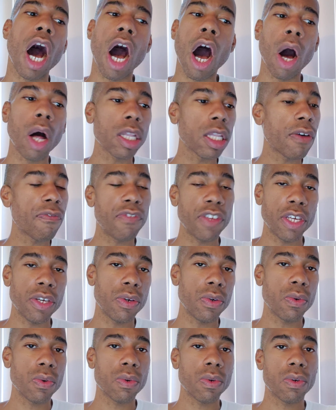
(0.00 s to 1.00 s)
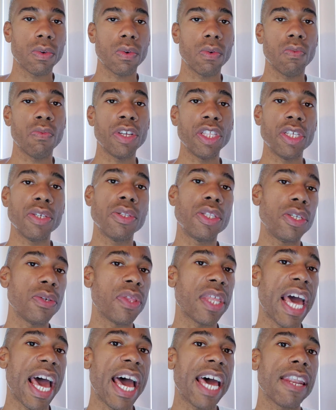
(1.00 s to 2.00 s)
All of you, when you do
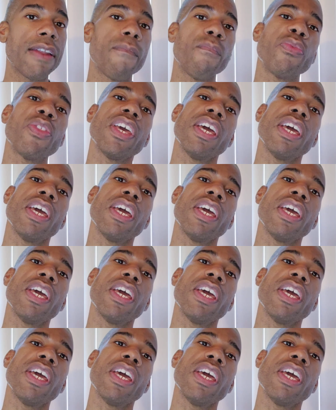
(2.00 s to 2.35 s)
that,